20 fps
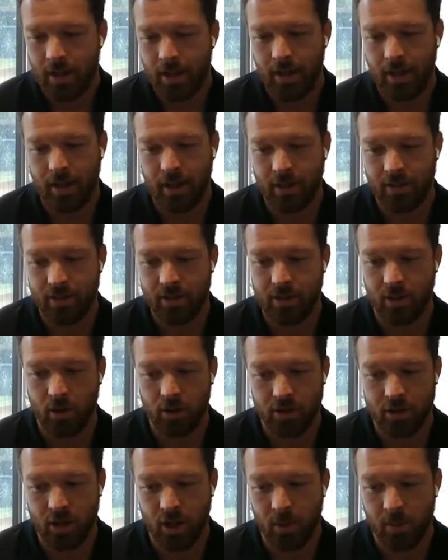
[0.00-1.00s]
uh, these
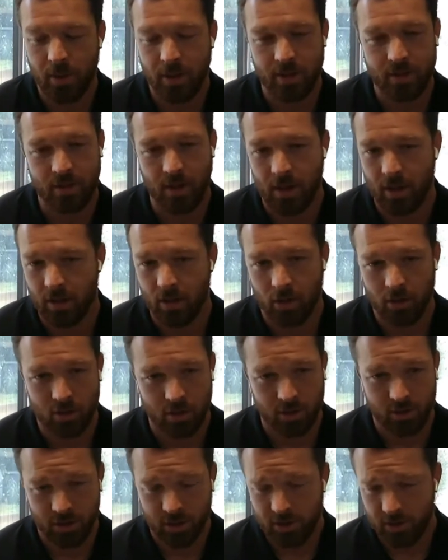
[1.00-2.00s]
large companies and
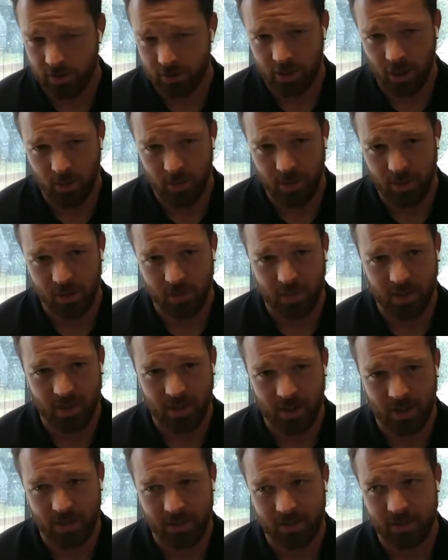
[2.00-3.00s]
large logistics companies
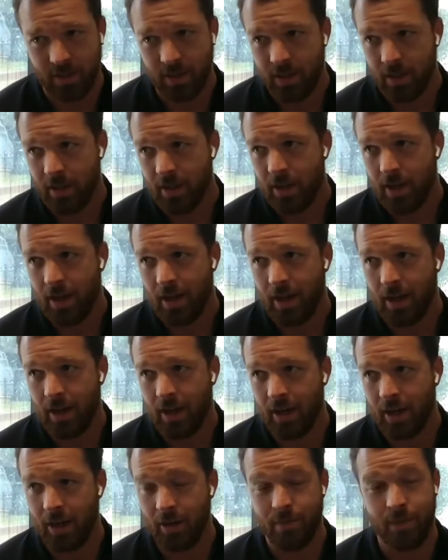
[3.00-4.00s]
because
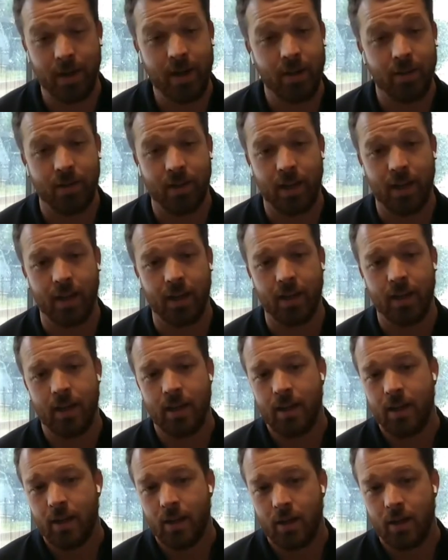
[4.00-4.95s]
uh, if anything,